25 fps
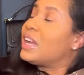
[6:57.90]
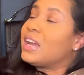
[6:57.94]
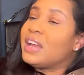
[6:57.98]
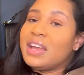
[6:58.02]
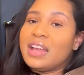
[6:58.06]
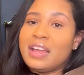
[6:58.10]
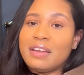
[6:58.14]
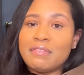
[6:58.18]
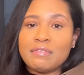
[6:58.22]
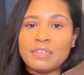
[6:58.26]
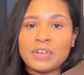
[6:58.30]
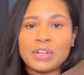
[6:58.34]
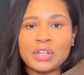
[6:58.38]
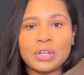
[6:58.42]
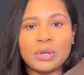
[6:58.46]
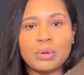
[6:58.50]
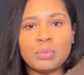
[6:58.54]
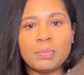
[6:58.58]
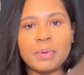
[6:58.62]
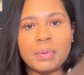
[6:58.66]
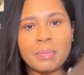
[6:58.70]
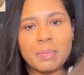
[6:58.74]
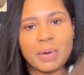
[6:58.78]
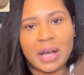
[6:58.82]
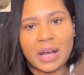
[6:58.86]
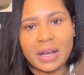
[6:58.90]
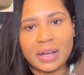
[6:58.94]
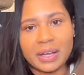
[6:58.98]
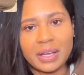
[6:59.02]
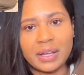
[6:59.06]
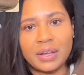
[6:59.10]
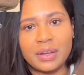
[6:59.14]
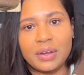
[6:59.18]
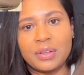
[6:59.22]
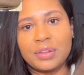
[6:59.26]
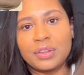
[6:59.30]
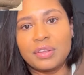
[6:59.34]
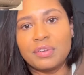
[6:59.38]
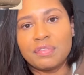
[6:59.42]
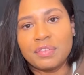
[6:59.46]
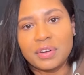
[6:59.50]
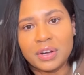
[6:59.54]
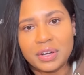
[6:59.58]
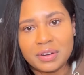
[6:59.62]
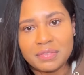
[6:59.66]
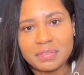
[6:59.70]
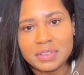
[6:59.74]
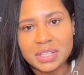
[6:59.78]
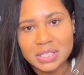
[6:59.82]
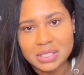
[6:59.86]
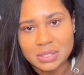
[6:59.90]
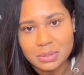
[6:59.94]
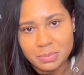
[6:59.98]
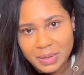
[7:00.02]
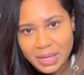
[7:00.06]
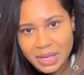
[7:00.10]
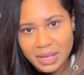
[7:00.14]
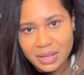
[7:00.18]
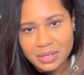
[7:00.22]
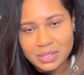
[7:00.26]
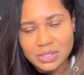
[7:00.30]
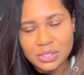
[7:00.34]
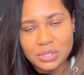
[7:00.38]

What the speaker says: an envelope pocket on the front of these bags.